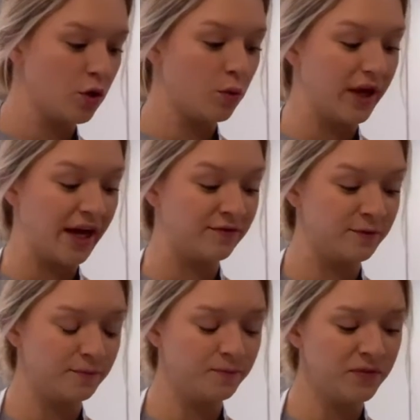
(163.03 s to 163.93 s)
We
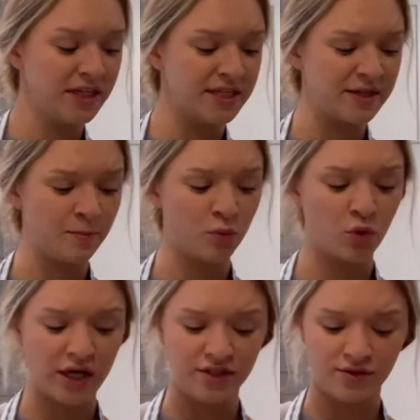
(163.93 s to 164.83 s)
have some
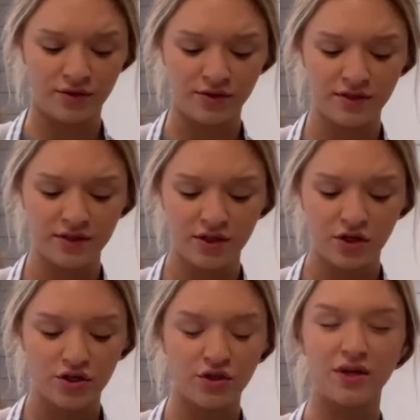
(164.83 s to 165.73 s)
pretzels,
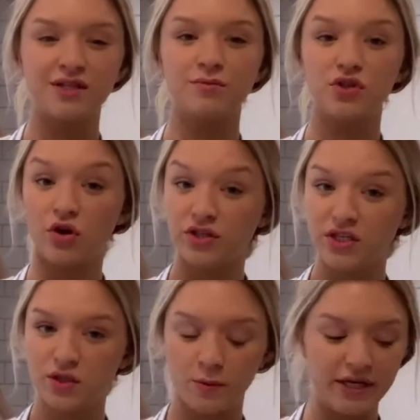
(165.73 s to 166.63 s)
so get some
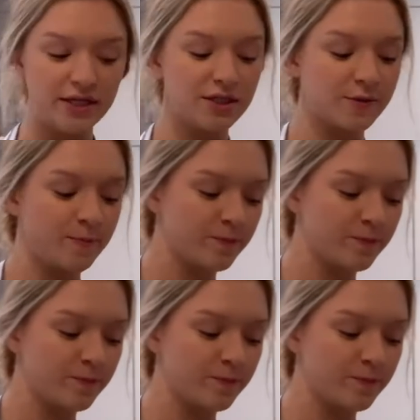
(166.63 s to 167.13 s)
salty sweet.